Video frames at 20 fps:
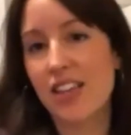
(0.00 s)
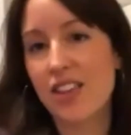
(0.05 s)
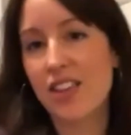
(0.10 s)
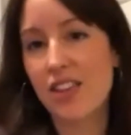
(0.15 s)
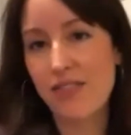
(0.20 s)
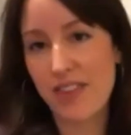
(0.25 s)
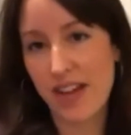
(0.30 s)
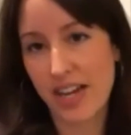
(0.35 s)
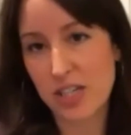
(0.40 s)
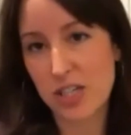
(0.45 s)

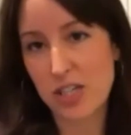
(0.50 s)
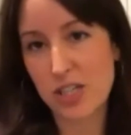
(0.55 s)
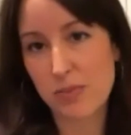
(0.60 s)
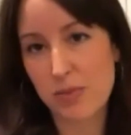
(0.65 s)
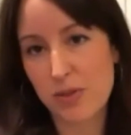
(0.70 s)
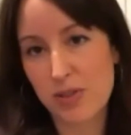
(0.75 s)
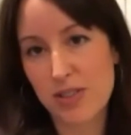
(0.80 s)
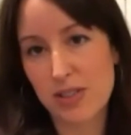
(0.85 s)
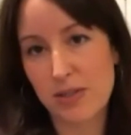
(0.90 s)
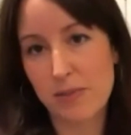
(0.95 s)
the
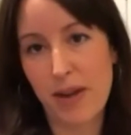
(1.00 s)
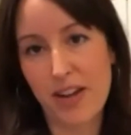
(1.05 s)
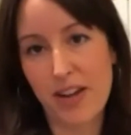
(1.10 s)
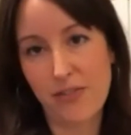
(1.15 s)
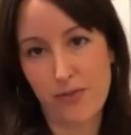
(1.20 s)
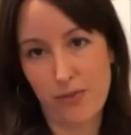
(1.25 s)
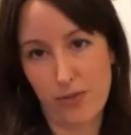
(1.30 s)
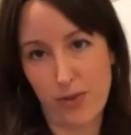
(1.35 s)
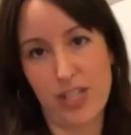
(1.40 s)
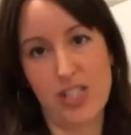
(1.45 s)
vegetables in my
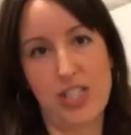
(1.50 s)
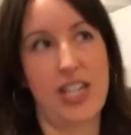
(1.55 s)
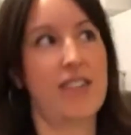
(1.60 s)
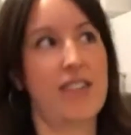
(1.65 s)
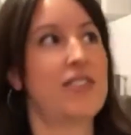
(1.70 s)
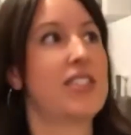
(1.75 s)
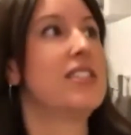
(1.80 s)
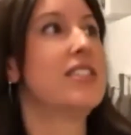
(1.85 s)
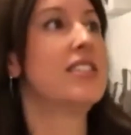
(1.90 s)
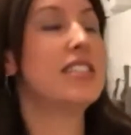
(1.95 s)
fridge. I
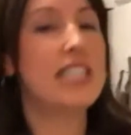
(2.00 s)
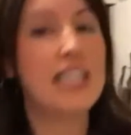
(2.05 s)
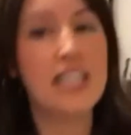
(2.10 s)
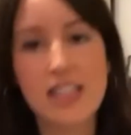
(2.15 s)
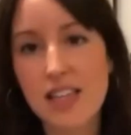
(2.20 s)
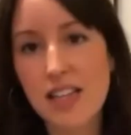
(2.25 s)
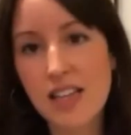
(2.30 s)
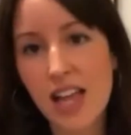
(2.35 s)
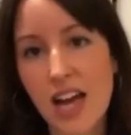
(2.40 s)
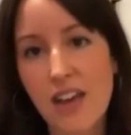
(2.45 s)
have to see
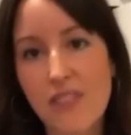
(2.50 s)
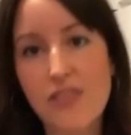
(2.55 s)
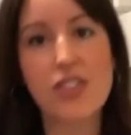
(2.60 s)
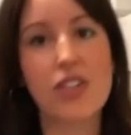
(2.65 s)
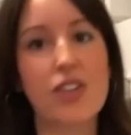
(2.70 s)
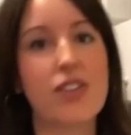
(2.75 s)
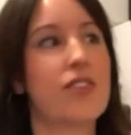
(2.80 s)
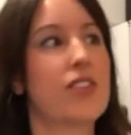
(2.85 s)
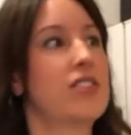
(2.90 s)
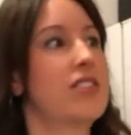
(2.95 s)
the
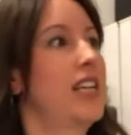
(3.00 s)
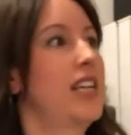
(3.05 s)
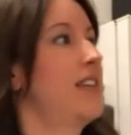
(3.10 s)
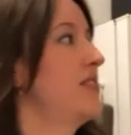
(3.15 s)
leftovers. I have